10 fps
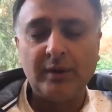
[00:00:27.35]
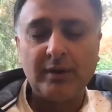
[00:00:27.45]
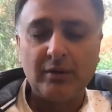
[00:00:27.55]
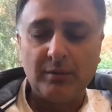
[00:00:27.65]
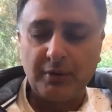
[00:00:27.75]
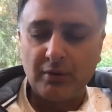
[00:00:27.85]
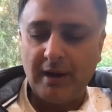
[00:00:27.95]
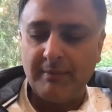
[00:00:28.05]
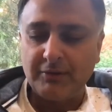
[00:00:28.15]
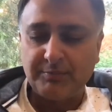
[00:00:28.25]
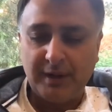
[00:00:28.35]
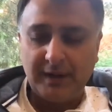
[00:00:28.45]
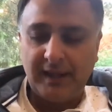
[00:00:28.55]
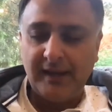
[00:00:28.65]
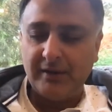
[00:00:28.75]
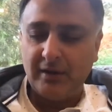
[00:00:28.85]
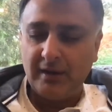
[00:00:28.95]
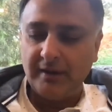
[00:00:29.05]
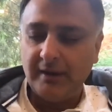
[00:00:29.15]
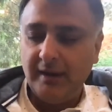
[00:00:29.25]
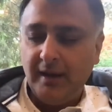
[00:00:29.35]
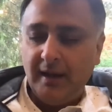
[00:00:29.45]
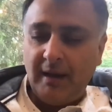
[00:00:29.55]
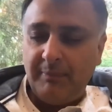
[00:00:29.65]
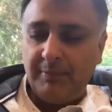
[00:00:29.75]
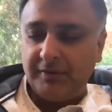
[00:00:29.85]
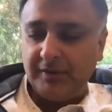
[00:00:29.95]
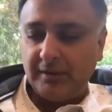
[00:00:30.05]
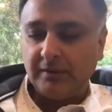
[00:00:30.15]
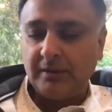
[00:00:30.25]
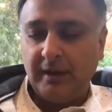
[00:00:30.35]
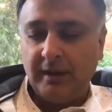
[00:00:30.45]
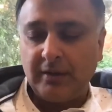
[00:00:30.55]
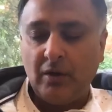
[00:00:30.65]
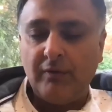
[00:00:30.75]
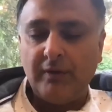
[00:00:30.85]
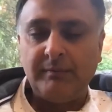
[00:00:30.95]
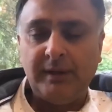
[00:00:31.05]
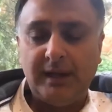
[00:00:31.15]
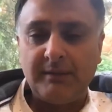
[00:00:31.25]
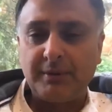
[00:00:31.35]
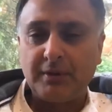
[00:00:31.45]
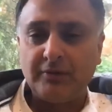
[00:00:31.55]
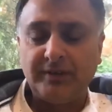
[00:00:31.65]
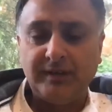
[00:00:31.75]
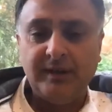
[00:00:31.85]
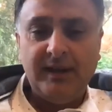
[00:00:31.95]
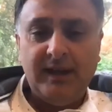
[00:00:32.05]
Our whole program is predicated on, up until COVID, meeting in person.